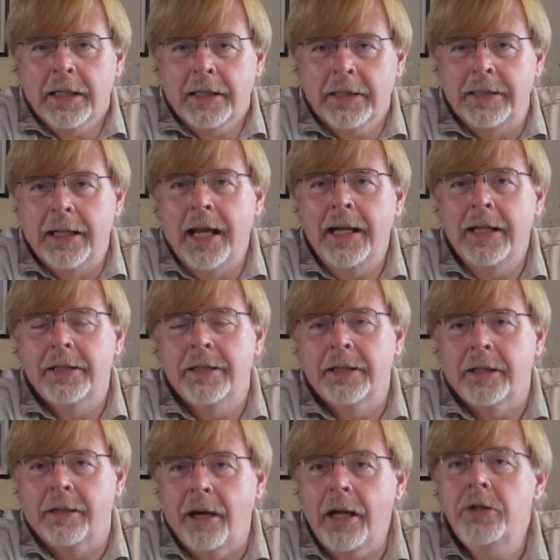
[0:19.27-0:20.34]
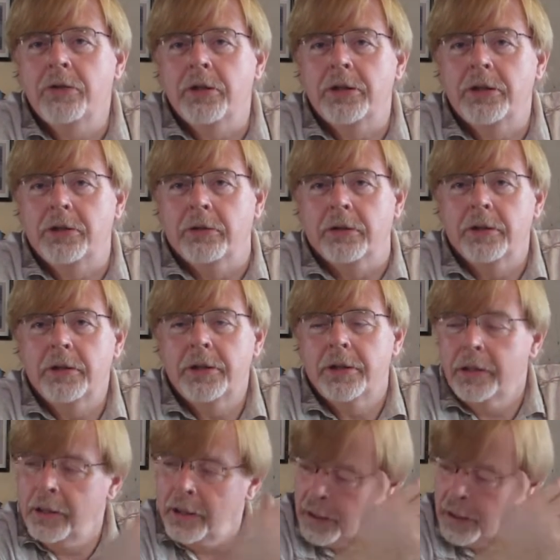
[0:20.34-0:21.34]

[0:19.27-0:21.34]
science graduate students